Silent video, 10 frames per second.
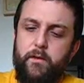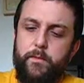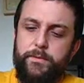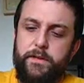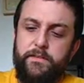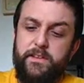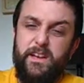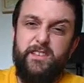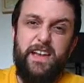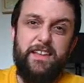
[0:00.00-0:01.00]
longer
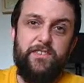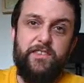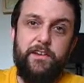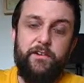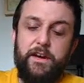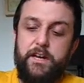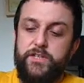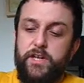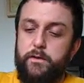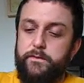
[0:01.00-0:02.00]
producing it, because I hadn't seen it on any
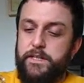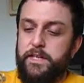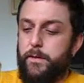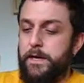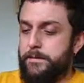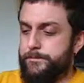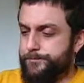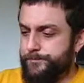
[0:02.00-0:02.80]
shelves anywhere.